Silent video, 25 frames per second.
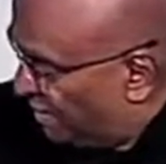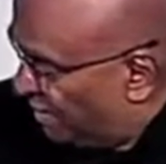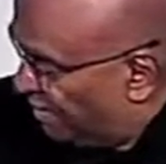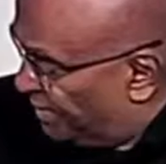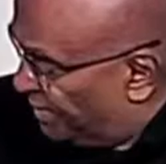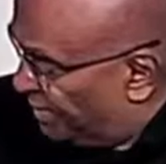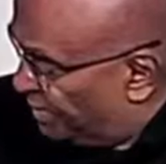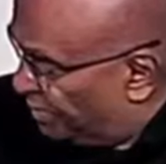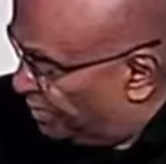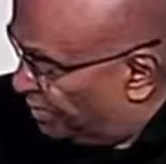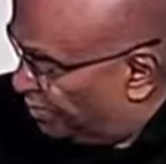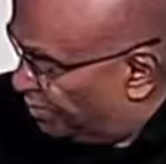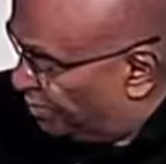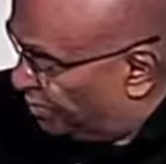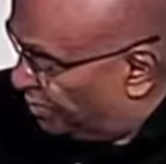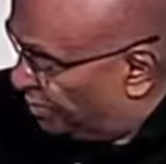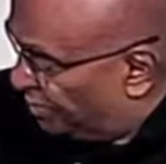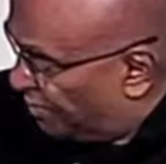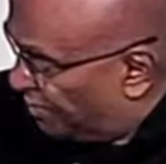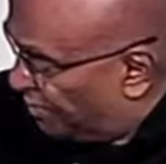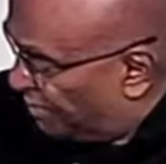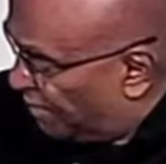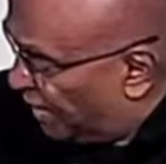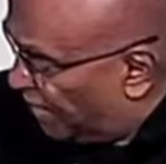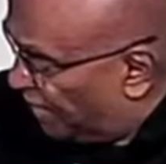me just put
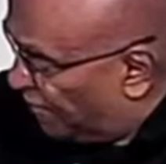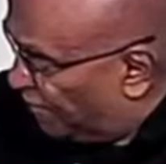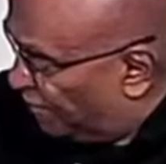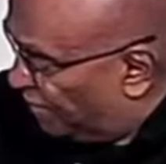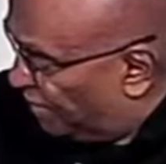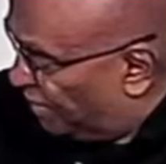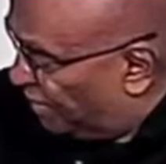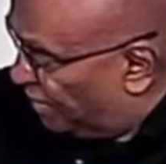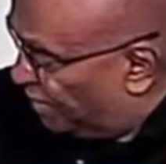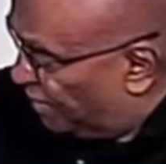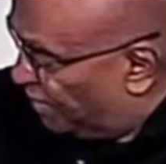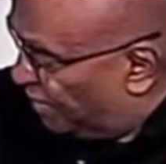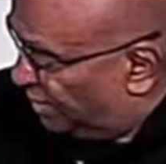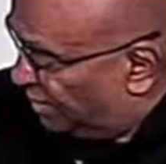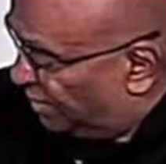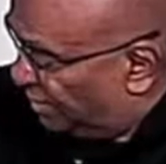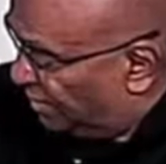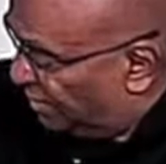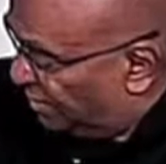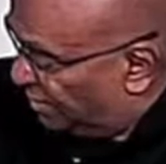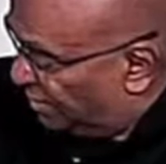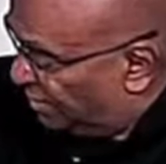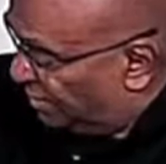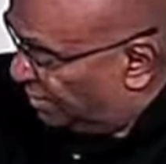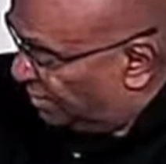this carefully in here.
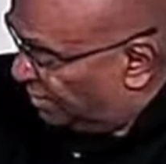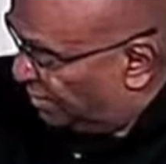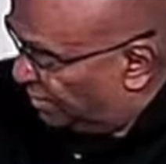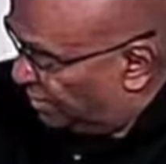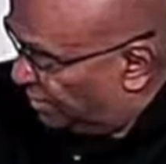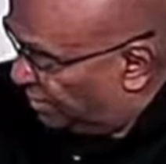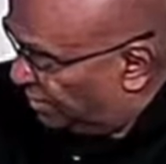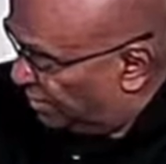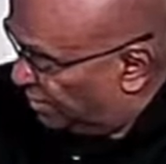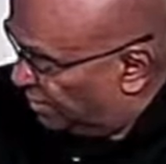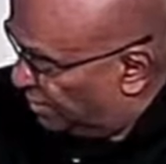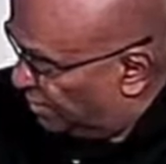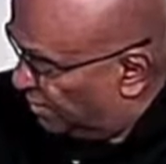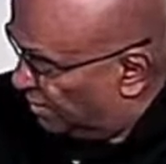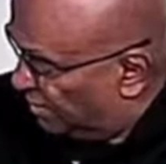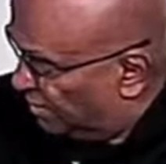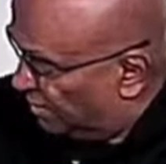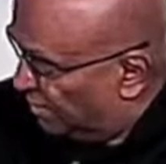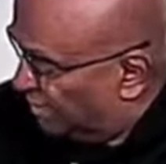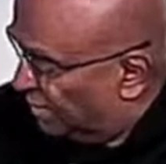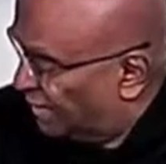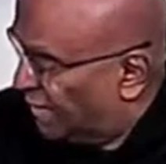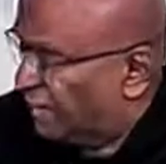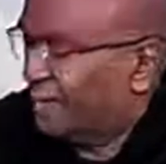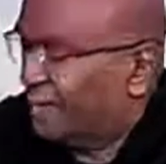
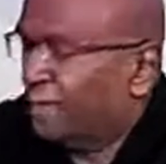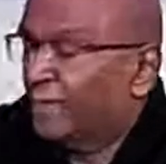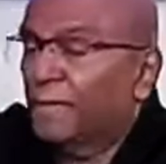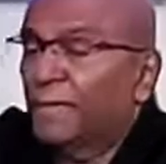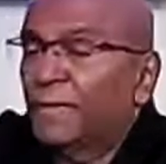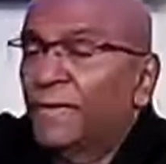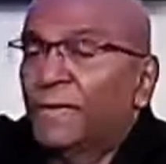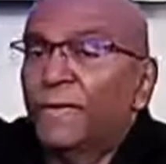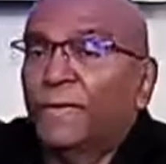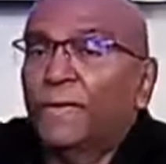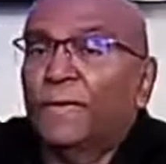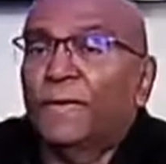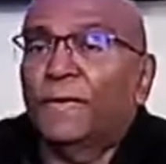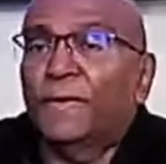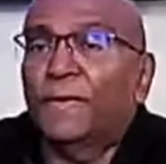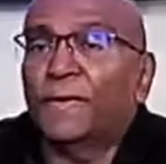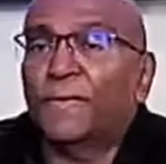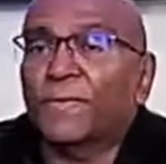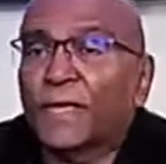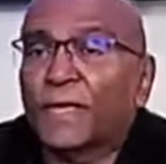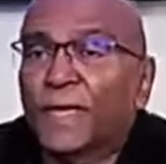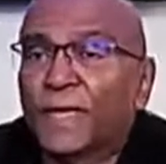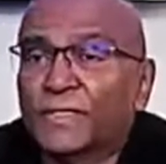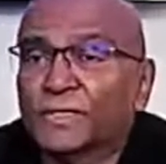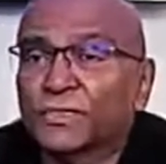Yeah.
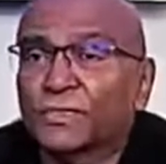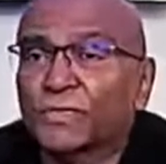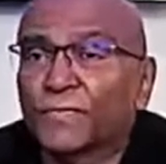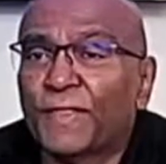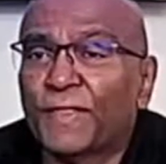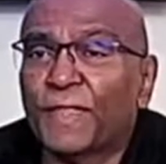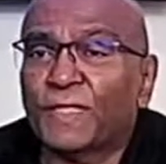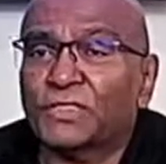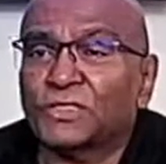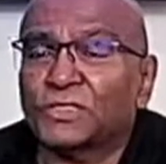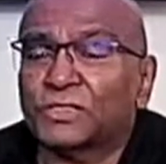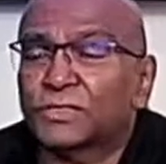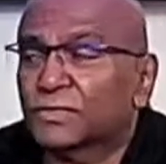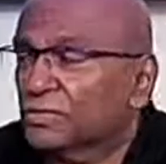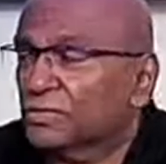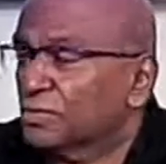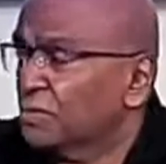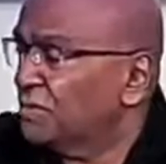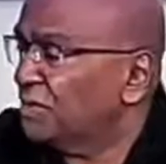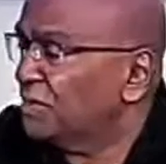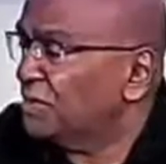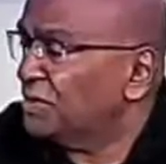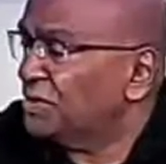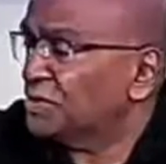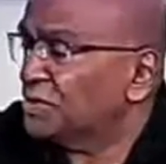Okay, so
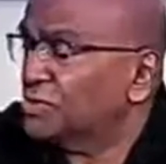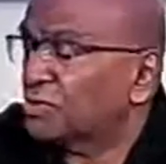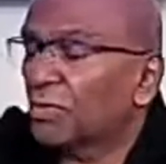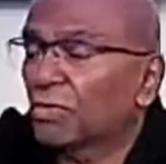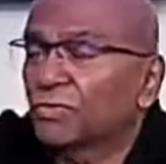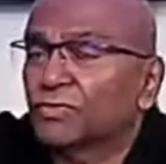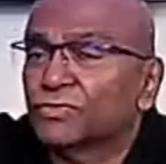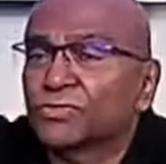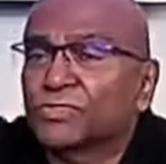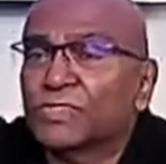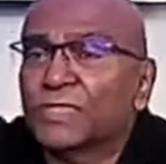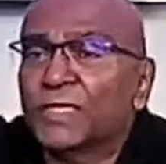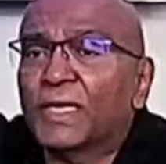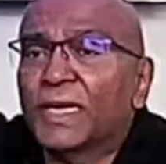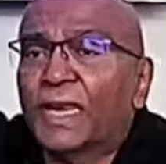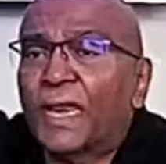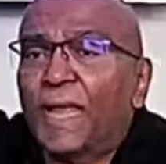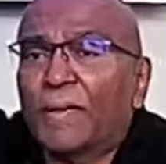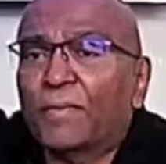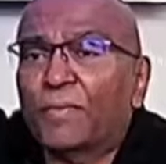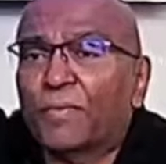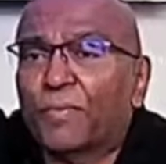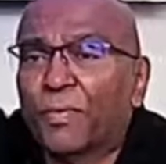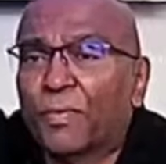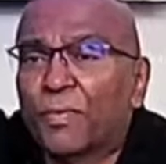this is called
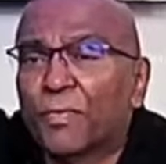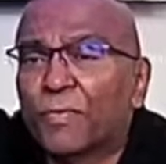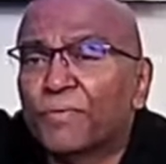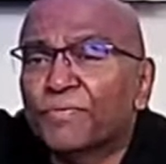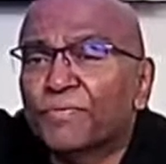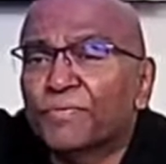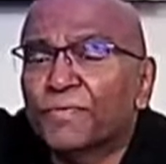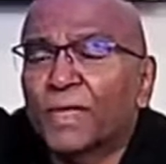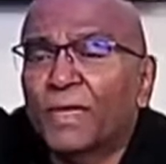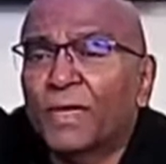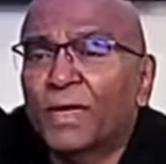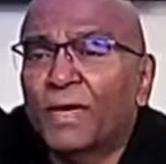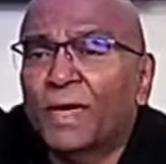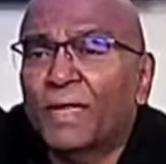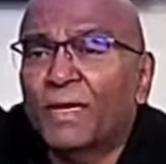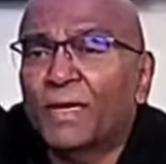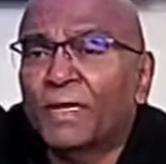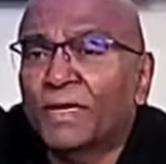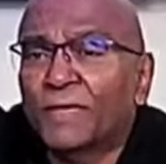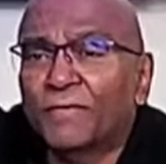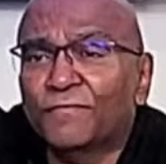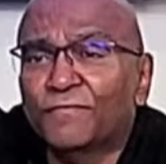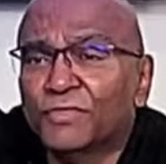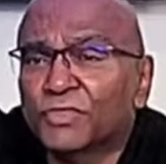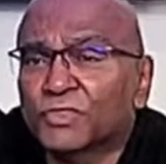Z-Lipo. I
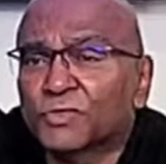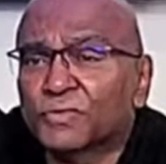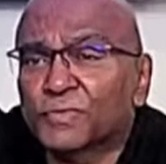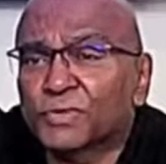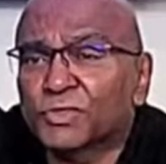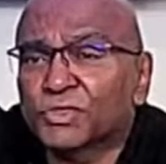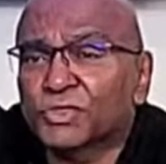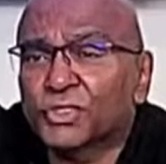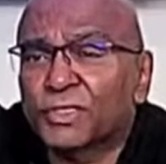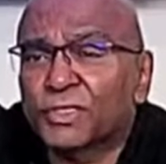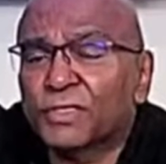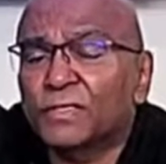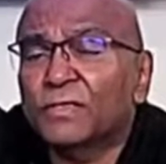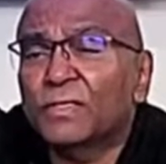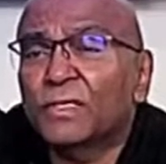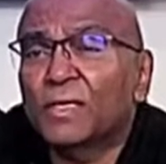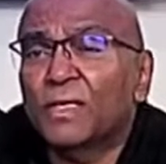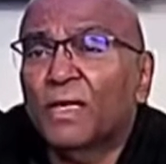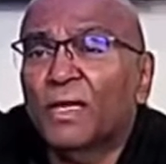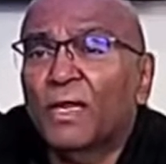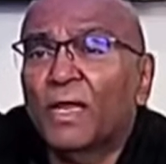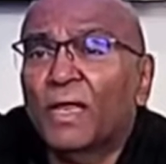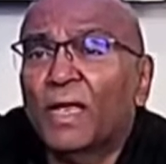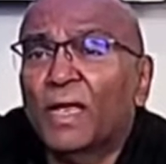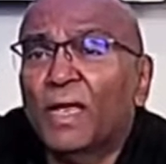love this machine,
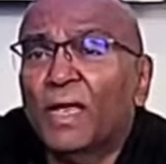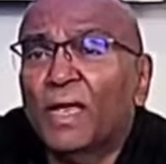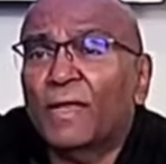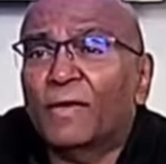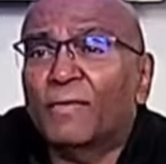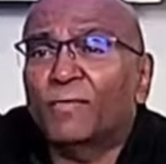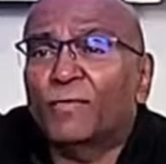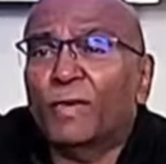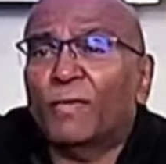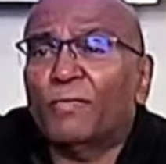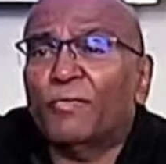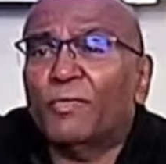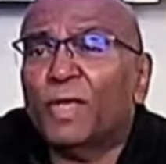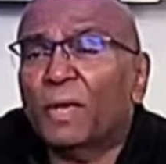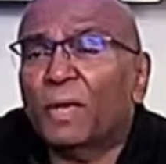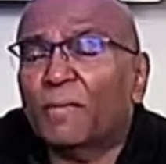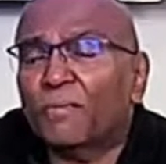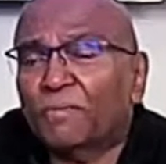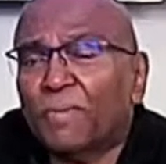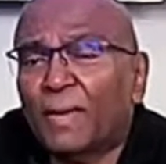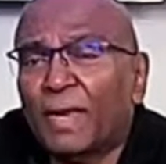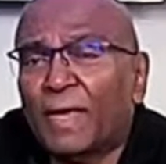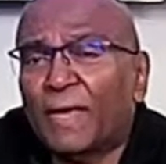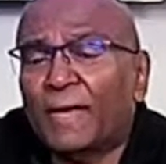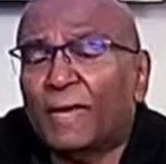and when we
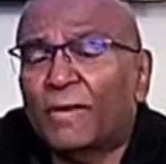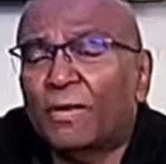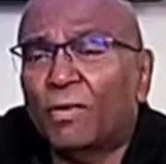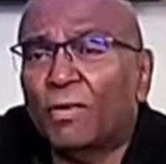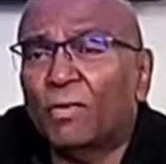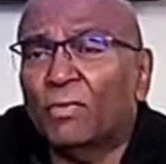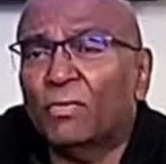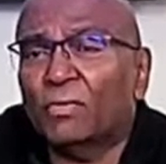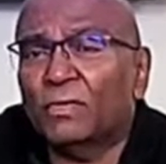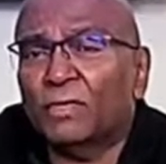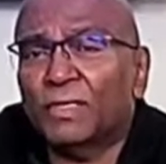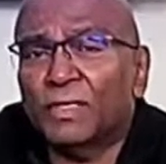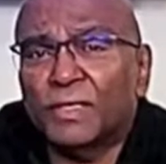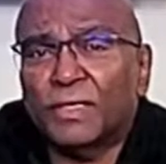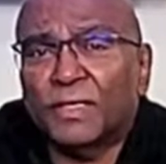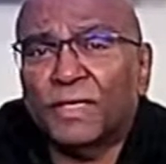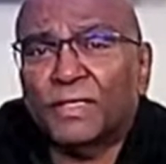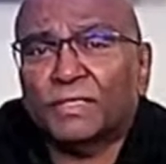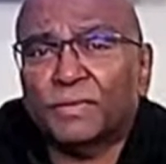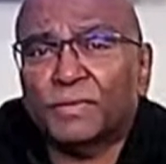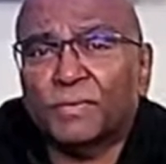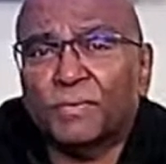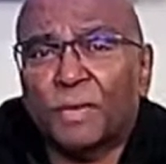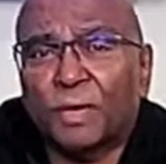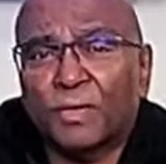apply it on,
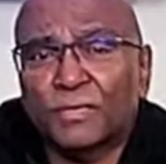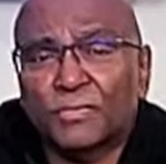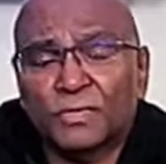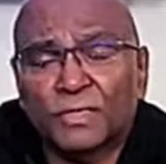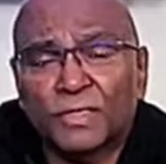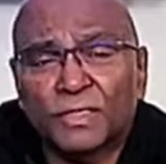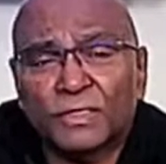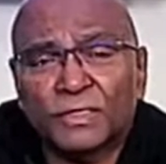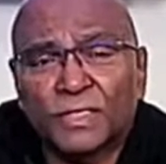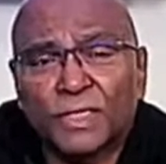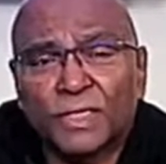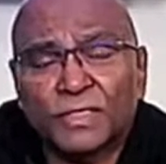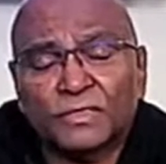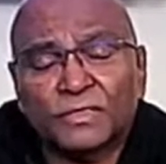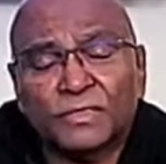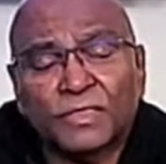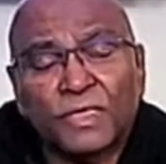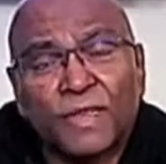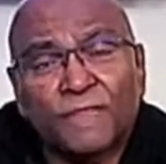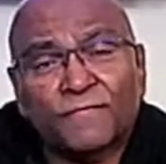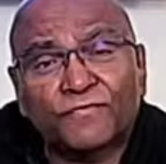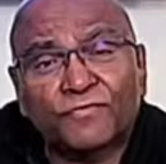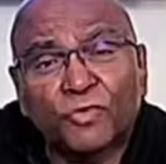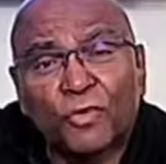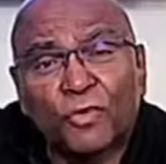it's
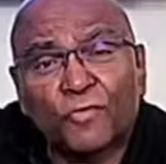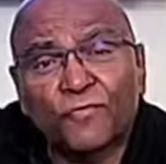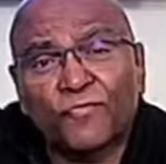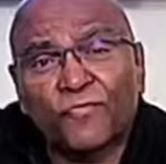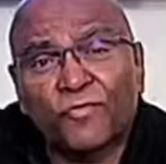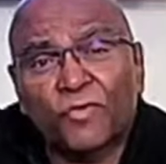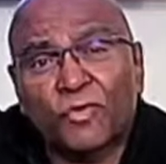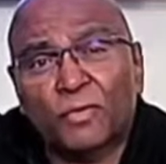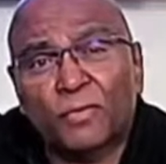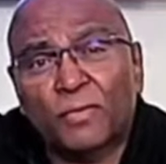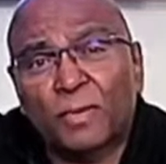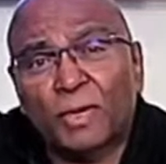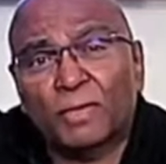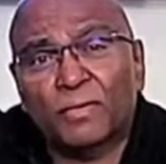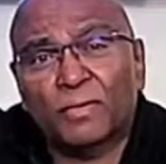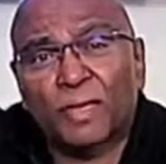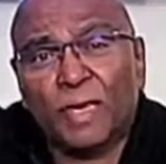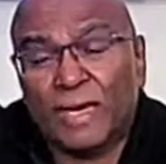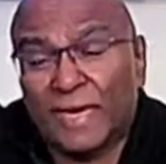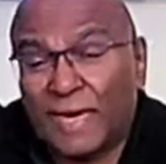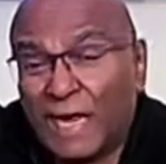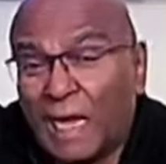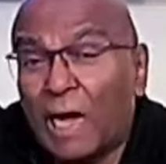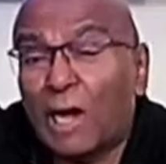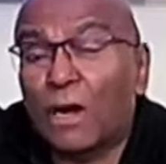left on for about
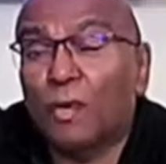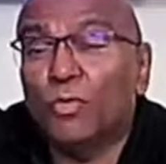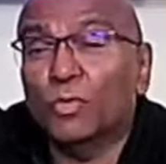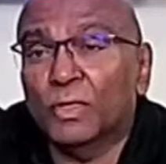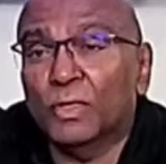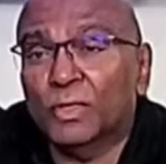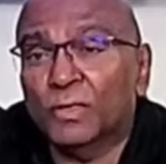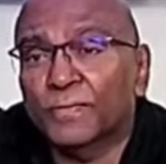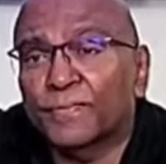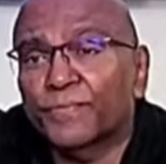an hour.